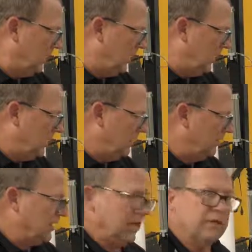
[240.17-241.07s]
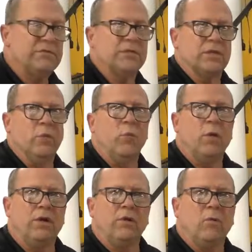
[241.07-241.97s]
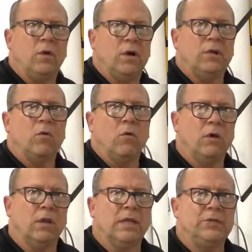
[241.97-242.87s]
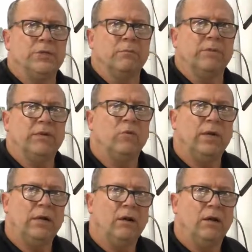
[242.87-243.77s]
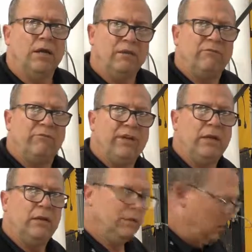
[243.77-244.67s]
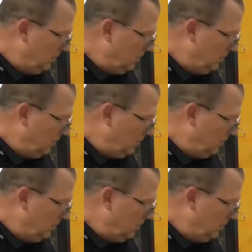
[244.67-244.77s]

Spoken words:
And that gives us a 1-to-1 correlation between our infeed